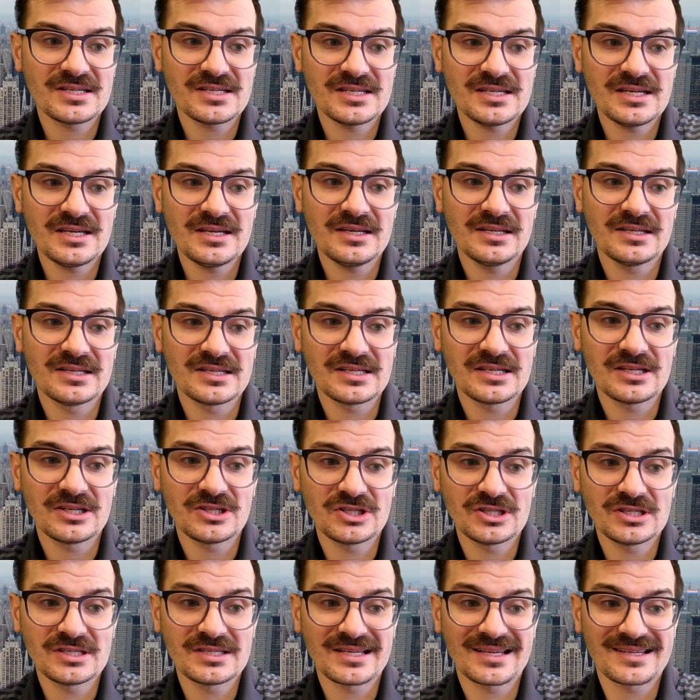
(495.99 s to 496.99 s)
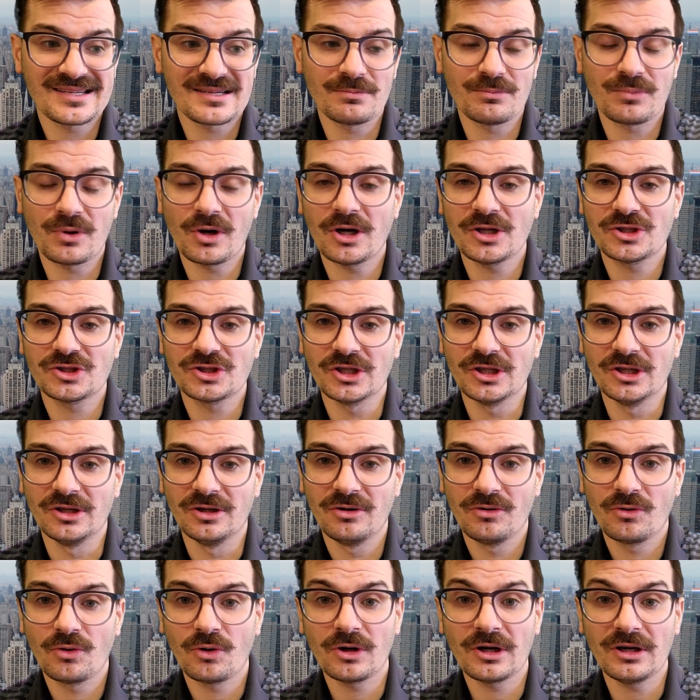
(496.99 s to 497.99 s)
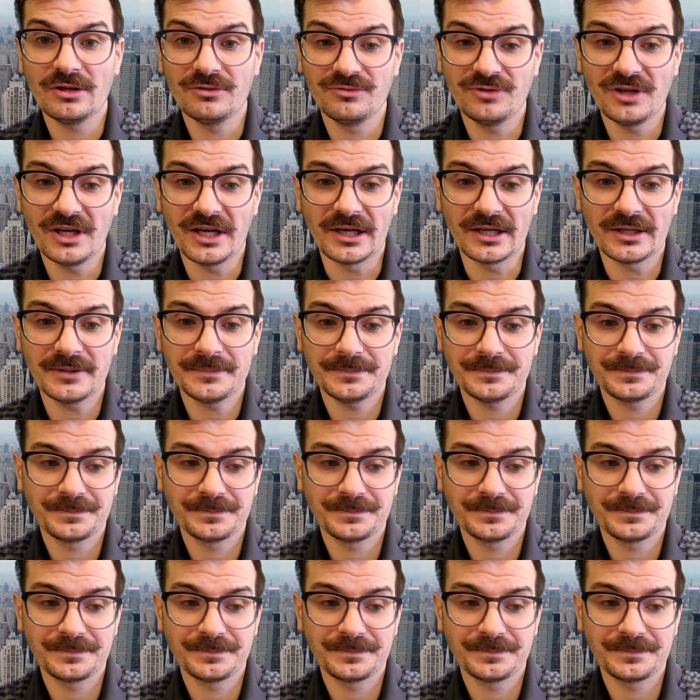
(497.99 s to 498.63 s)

see decisions as impartial or unfair.